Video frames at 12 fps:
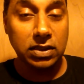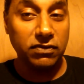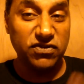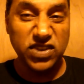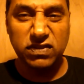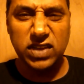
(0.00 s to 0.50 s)
and
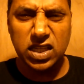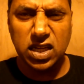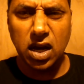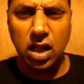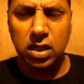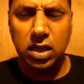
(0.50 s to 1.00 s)
fifty
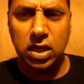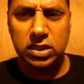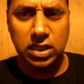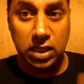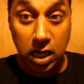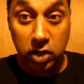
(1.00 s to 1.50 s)
dollars
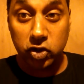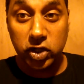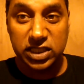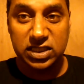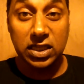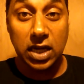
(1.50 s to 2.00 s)
and
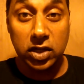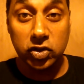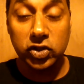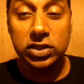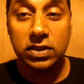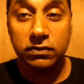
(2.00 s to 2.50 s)
hundreds and
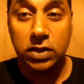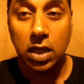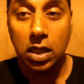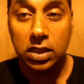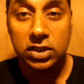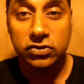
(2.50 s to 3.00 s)
hundreds of
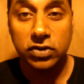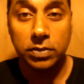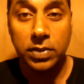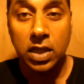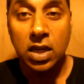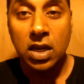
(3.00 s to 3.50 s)
dollars
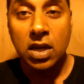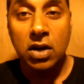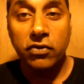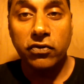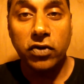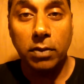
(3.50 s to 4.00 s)
from
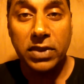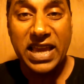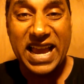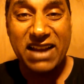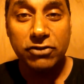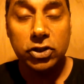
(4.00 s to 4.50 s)
from the
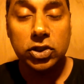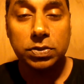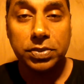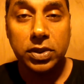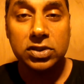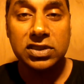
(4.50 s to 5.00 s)
average
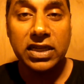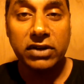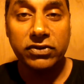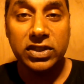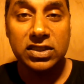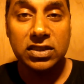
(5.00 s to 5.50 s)
person
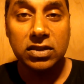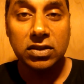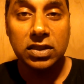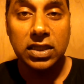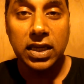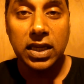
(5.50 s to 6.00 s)
every single
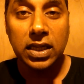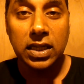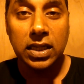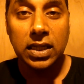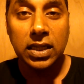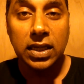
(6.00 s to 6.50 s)
day
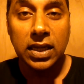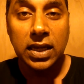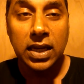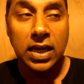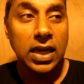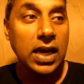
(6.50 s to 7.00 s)

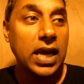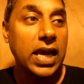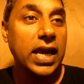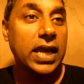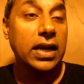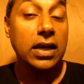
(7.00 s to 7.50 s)

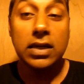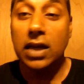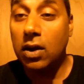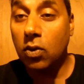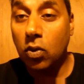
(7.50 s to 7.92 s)
and not